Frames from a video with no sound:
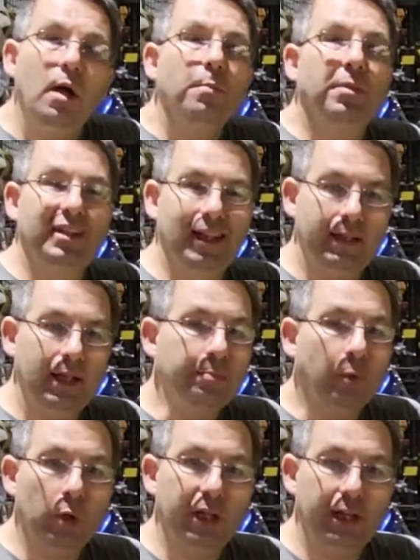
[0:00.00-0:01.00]
but then they
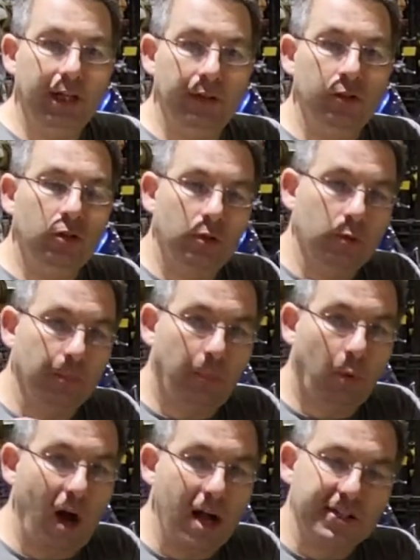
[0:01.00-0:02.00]
put it into
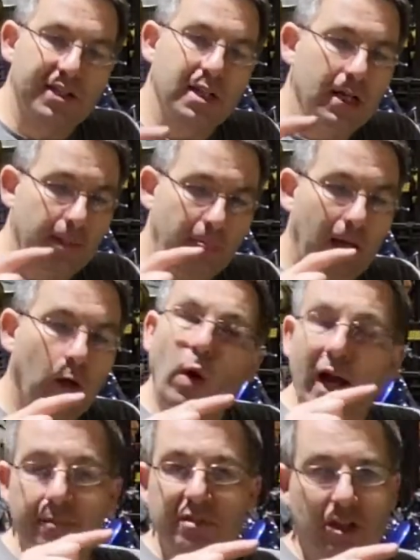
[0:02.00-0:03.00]
a press that
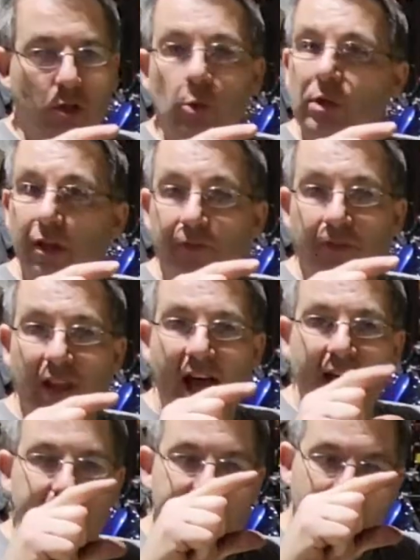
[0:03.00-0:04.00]
grabs two of the
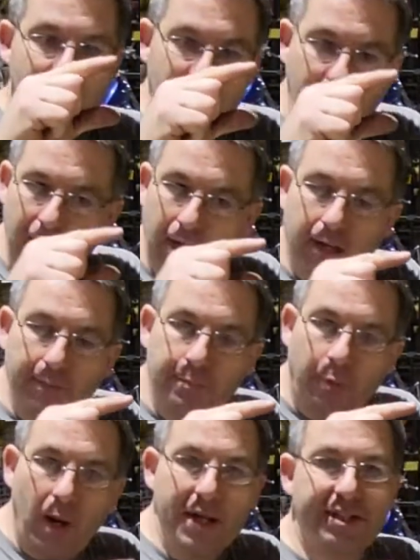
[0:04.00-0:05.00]
flats and
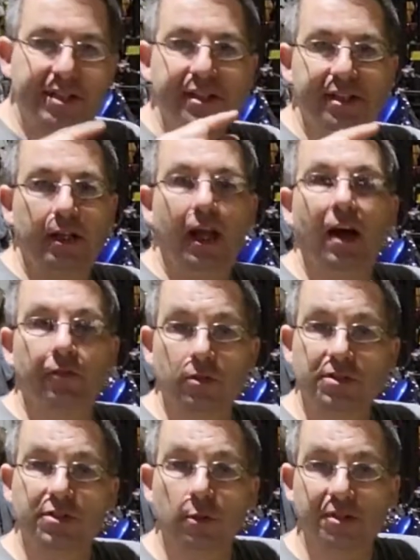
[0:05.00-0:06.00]
compresses it ever
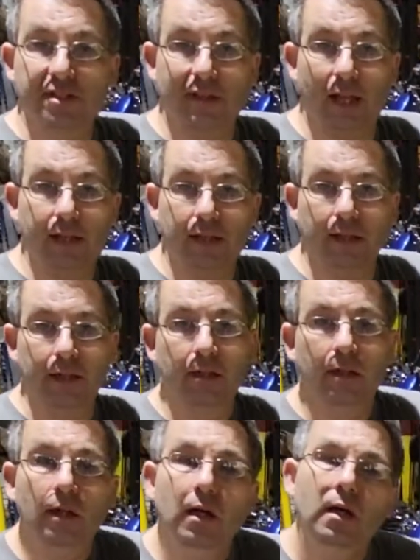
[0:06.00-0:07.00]
so slightly.
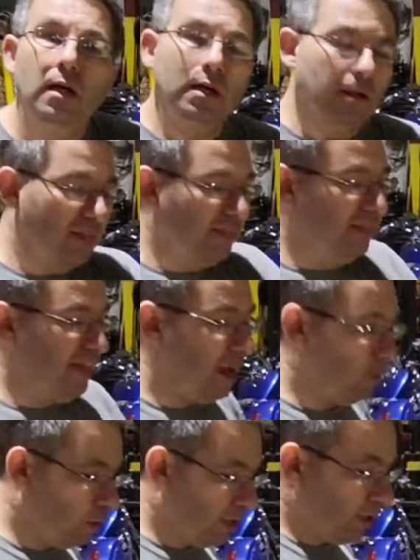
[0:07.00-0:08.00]

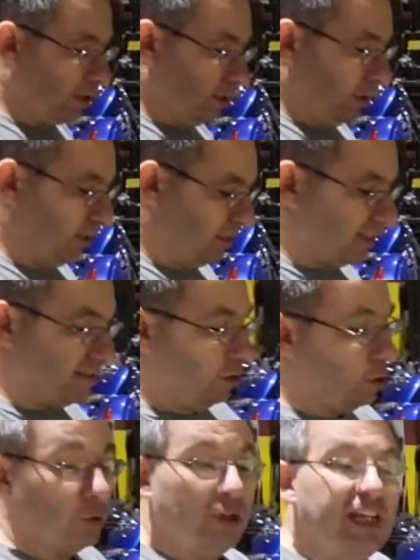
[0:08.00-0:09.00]
That way you
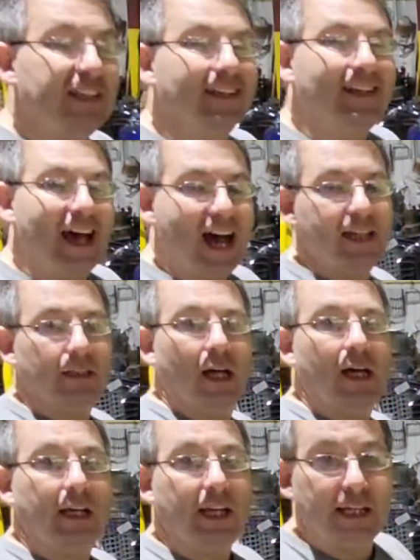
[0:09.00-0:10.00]
don't need the
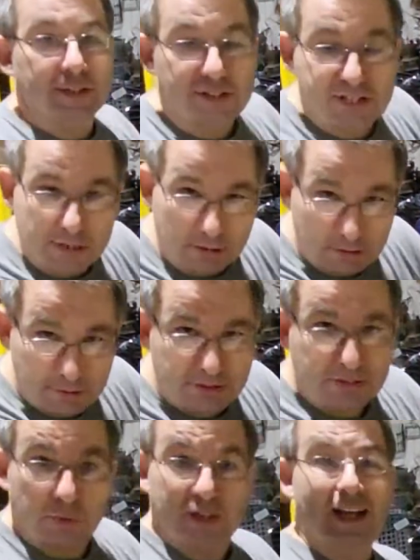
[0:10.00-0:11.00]
nylon insert,
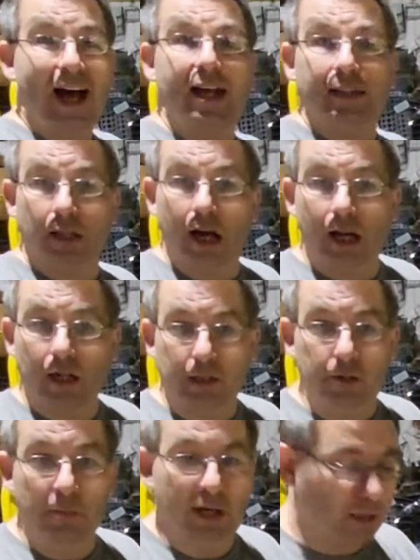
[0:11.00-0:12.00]
so a nylock
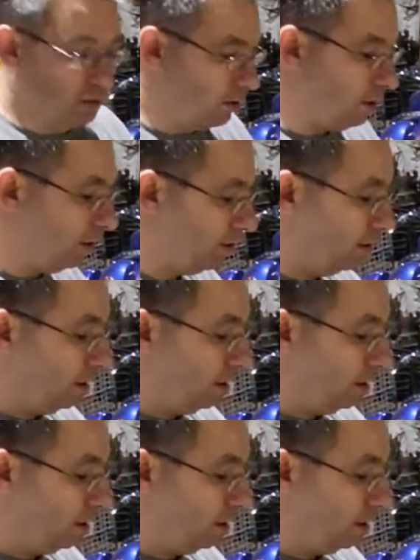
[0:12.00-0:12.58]
you might call it.